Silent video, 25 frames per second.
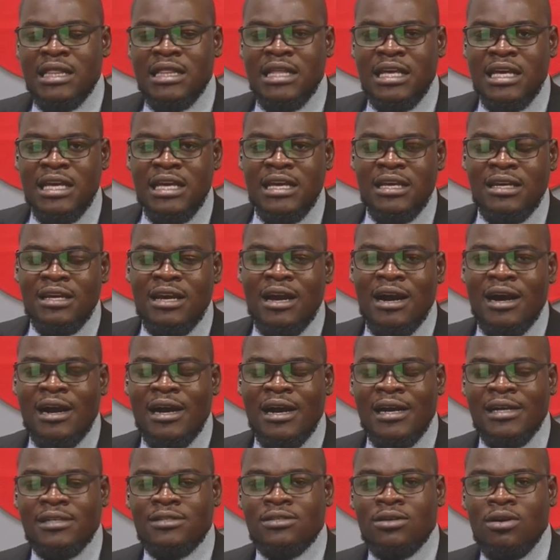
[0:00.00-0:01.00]
the
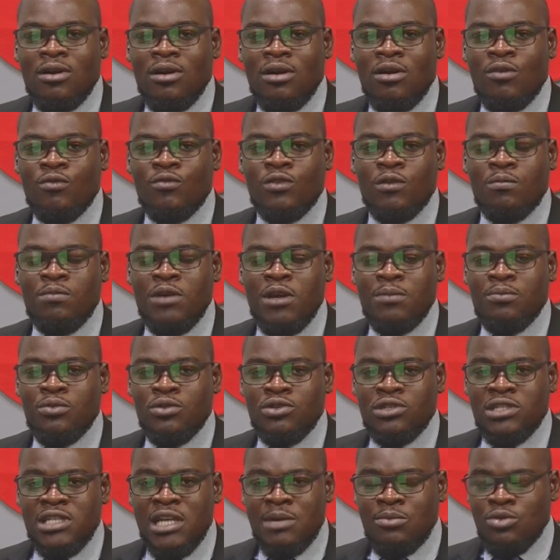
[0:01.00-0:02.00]
guise of the
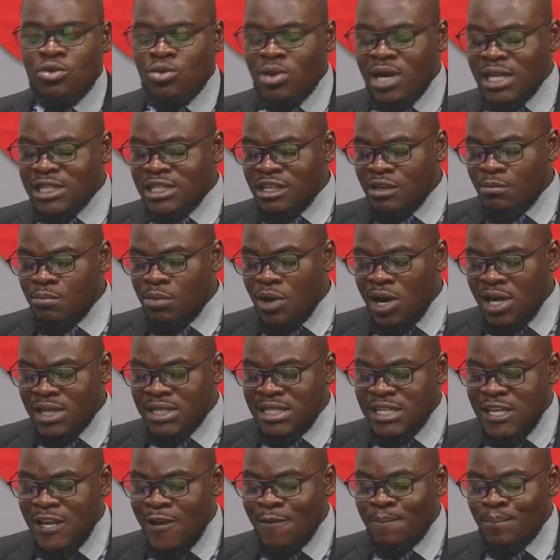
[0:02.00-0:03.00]
People's Democratic
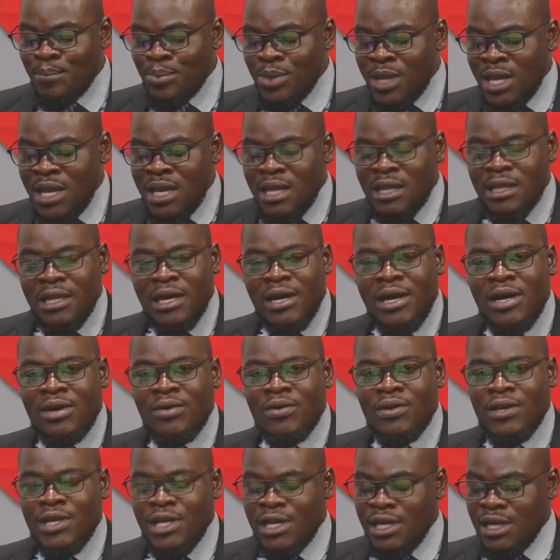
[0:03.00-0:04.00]
Party.
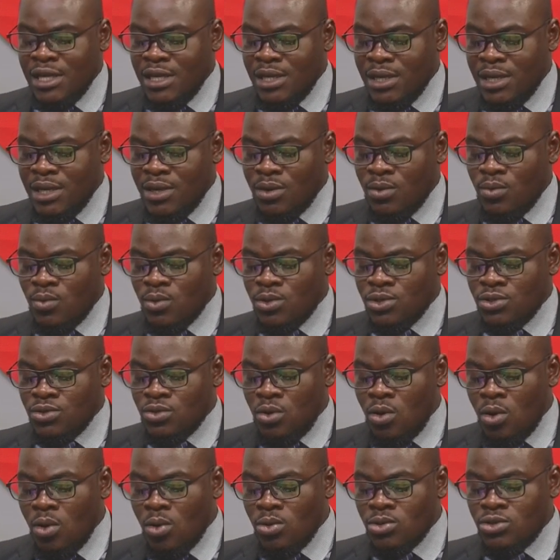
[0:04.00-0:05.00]
Now, he was
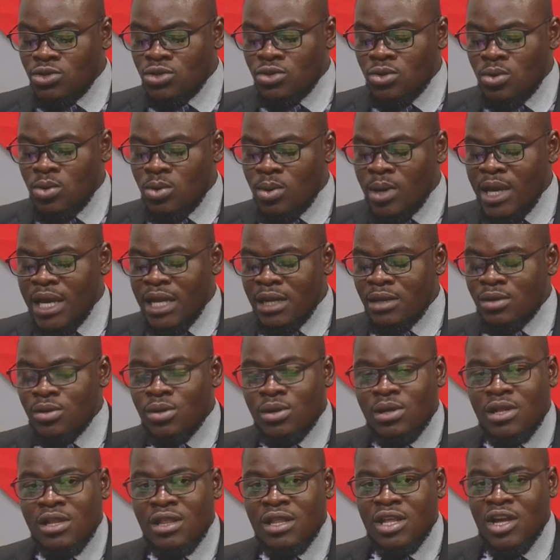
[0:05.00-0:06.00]
also a
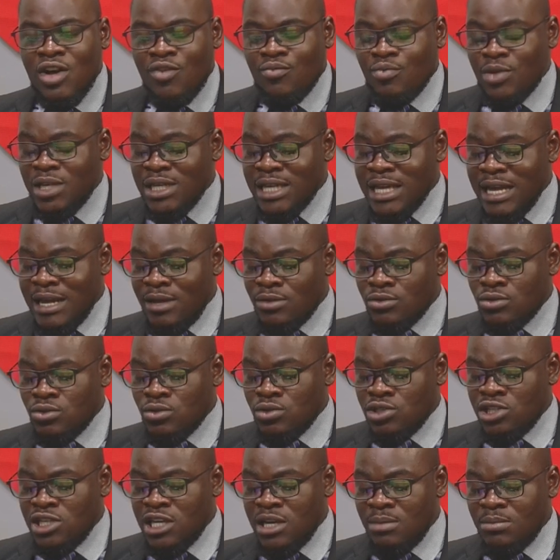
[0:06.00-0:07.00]
local government
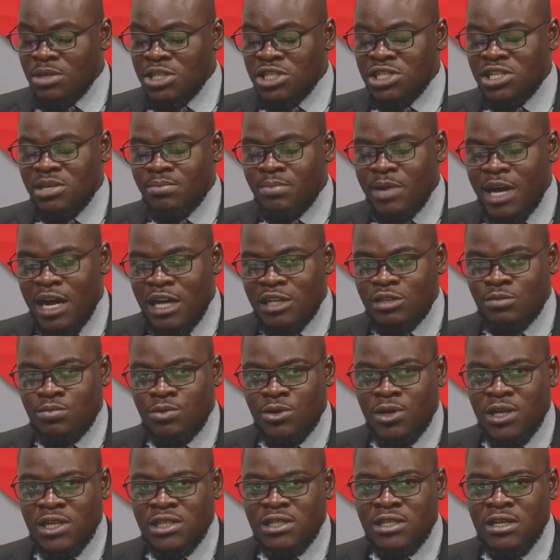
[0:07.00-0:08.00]
council chairmanship
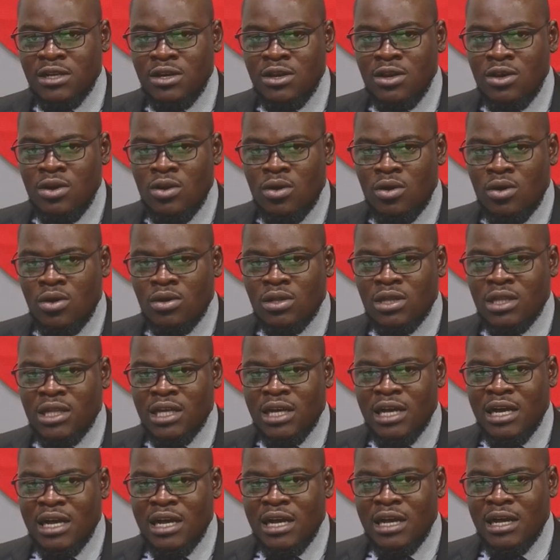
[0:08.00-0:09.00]
aspirant on
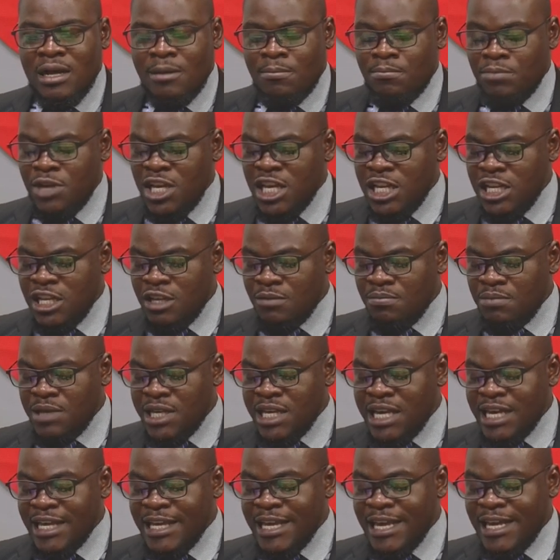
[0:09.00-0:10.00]
the
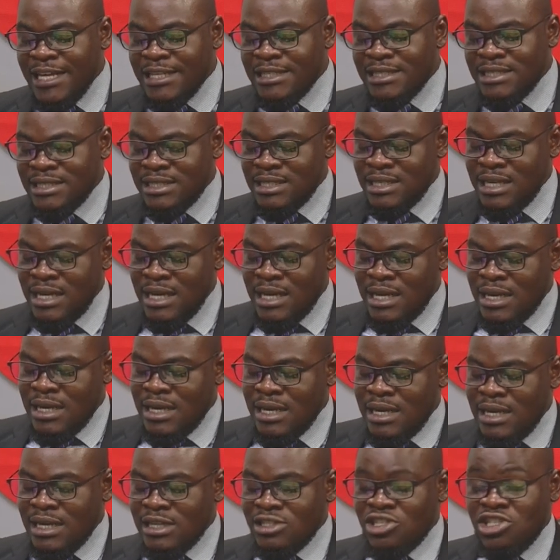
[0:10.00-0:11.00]
PDP against
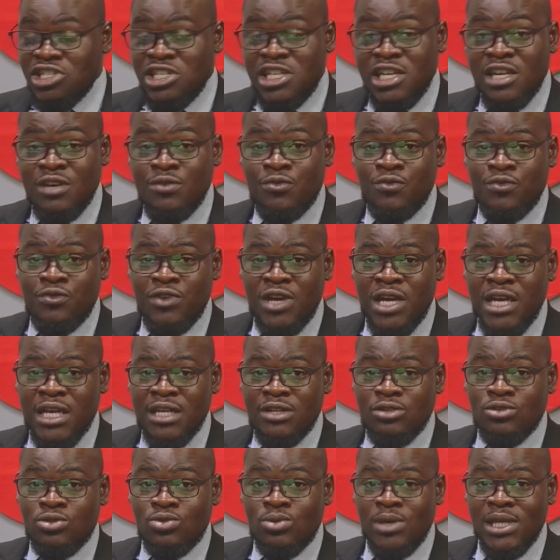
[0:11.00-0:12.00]
uh, Chief
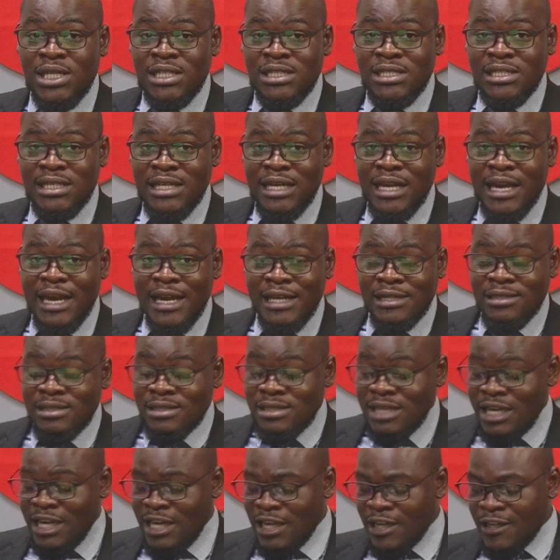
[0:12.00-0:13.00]
in
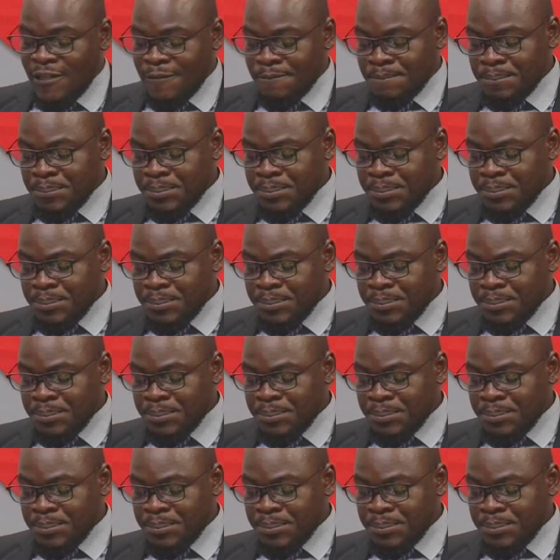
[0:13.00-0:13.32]
2018,